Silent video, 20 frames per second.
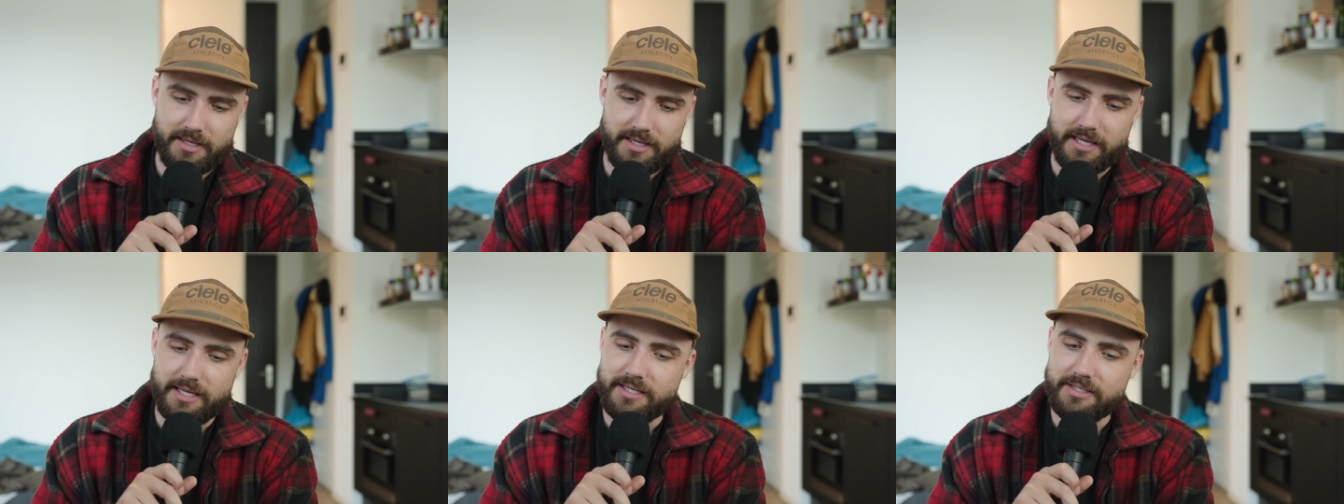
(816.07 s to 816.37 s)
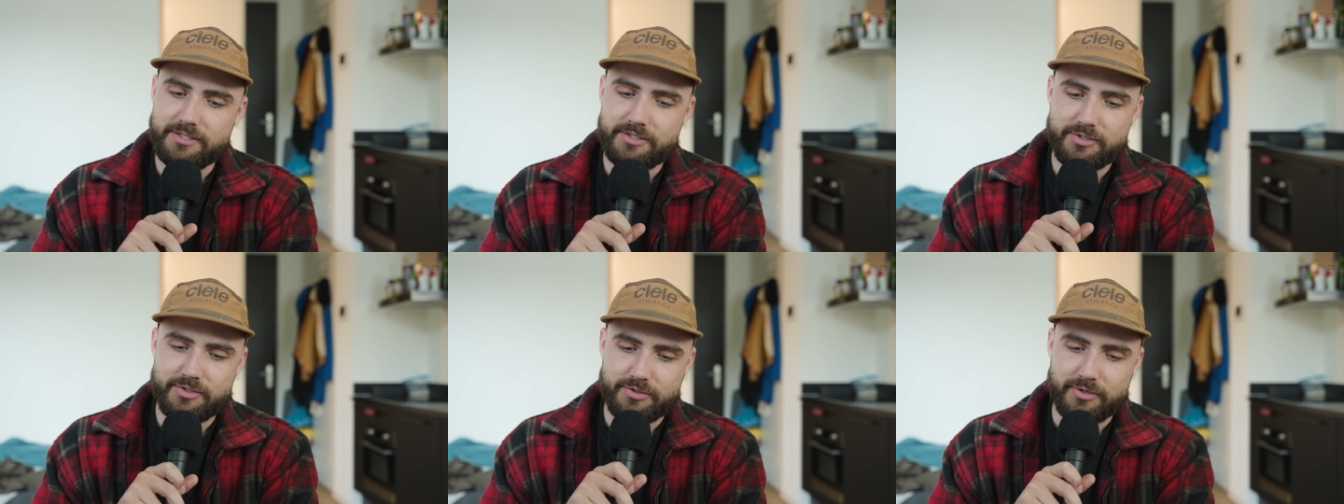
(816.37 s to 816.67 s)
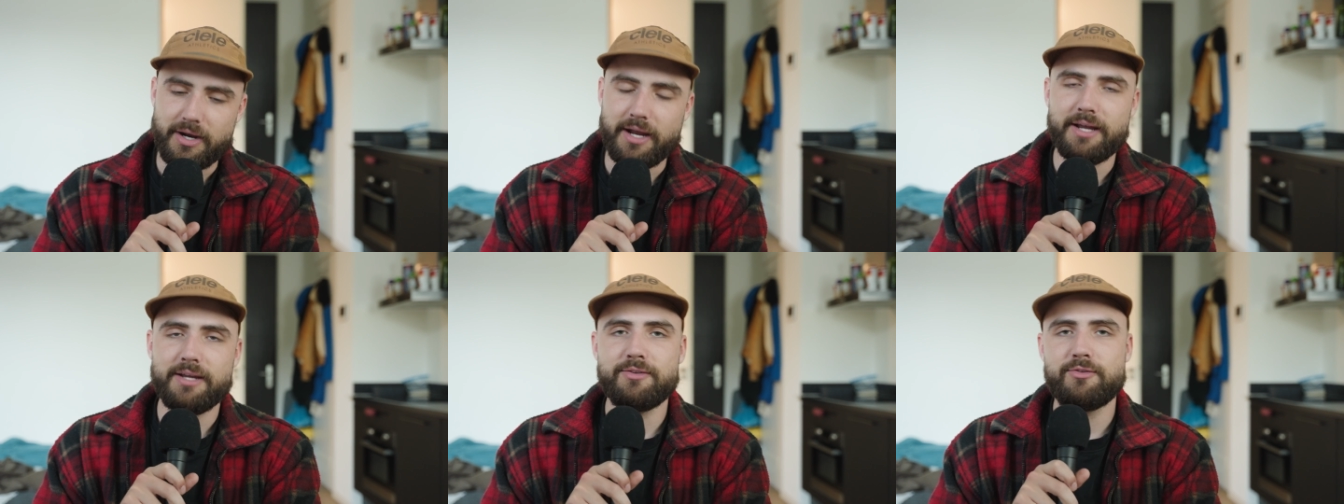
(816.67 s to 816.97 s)
is
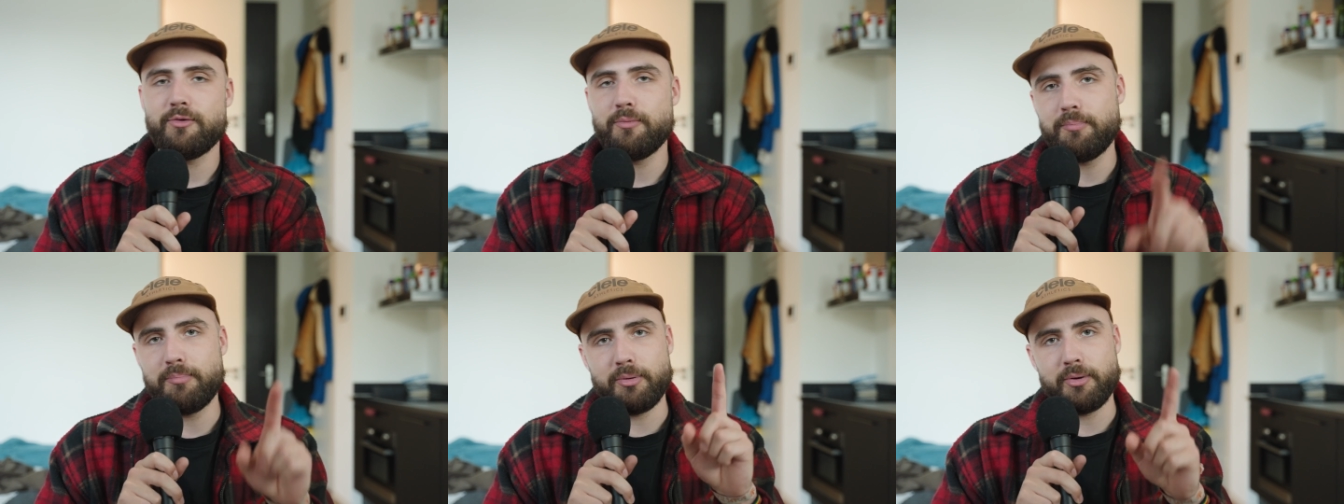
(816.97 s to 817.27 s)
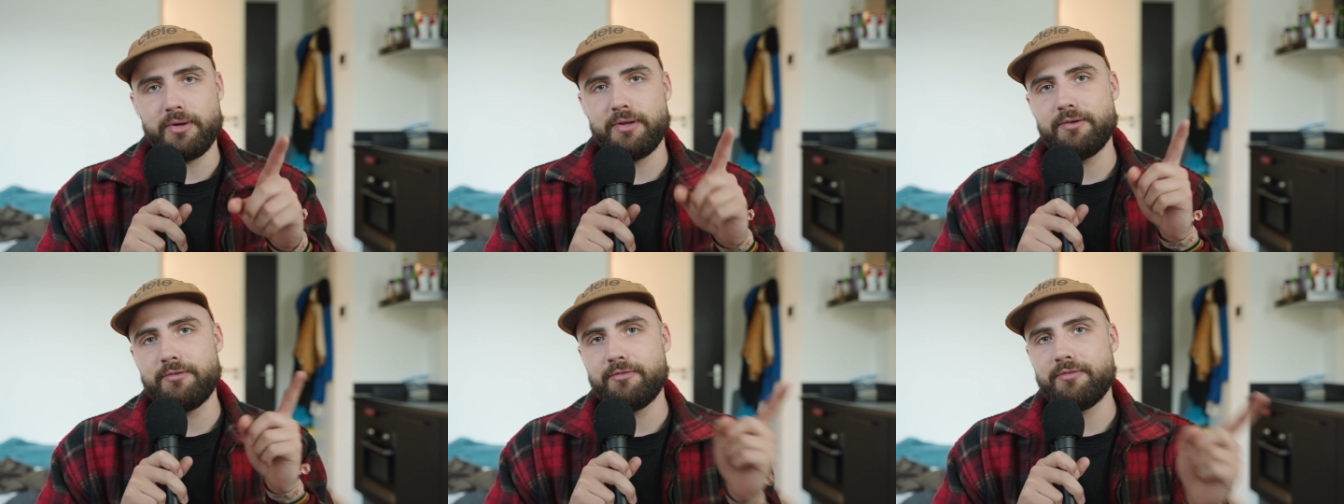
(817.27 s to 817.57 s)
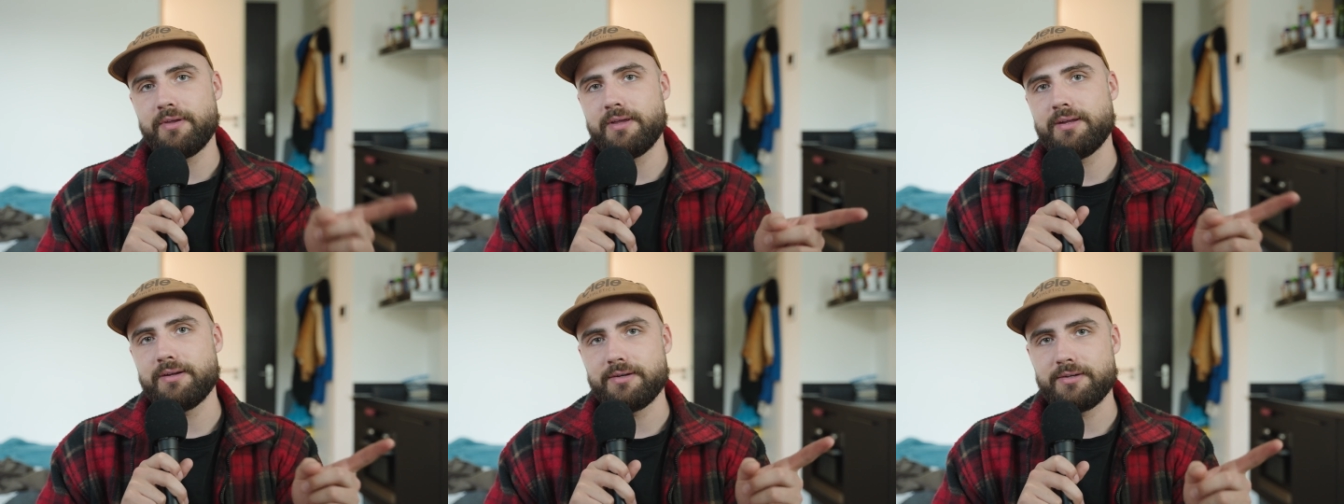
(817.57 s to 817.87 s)
trying to point
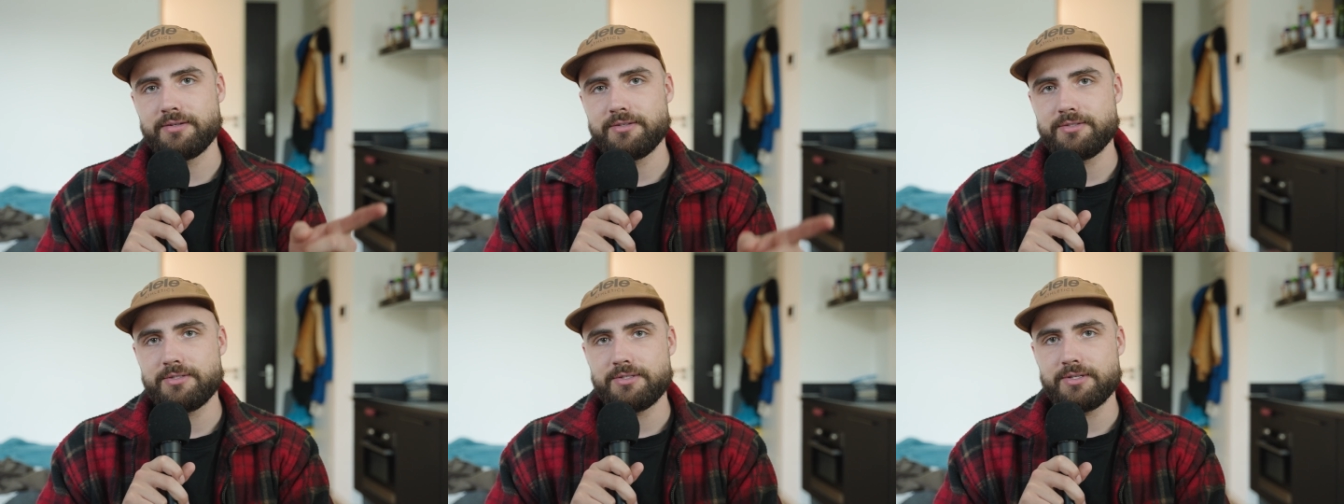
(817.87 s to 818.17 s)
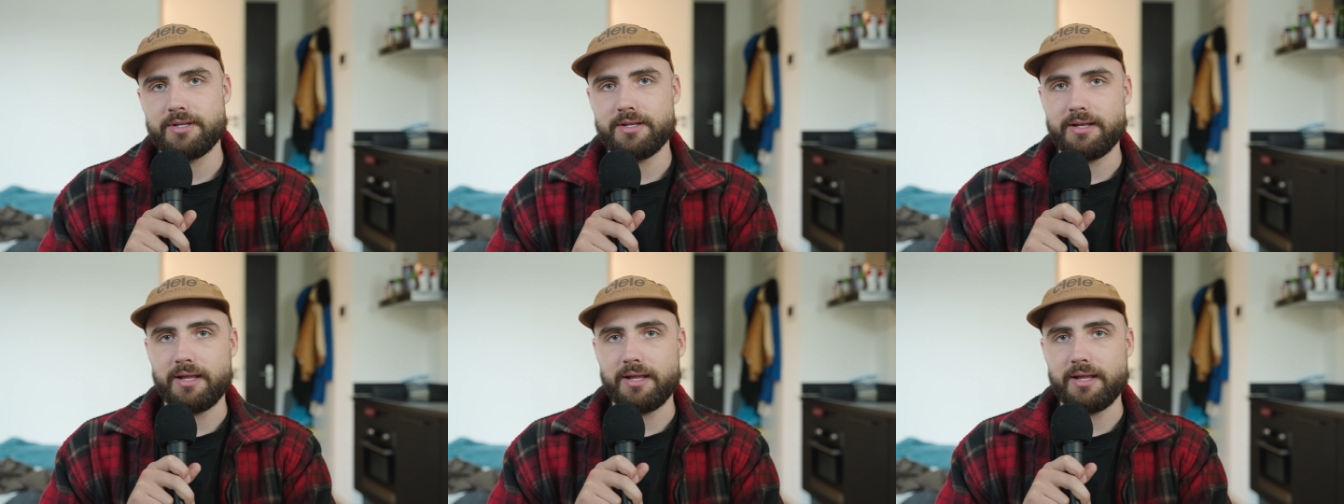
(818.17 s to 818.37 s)
fingers.